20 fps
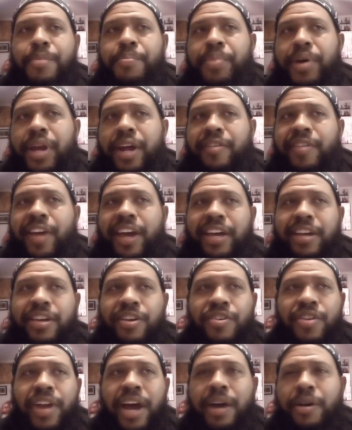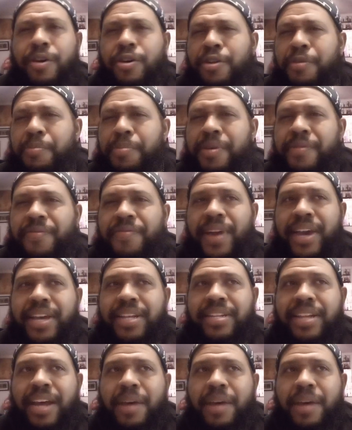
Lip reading: But I was like, you're not going to be faced.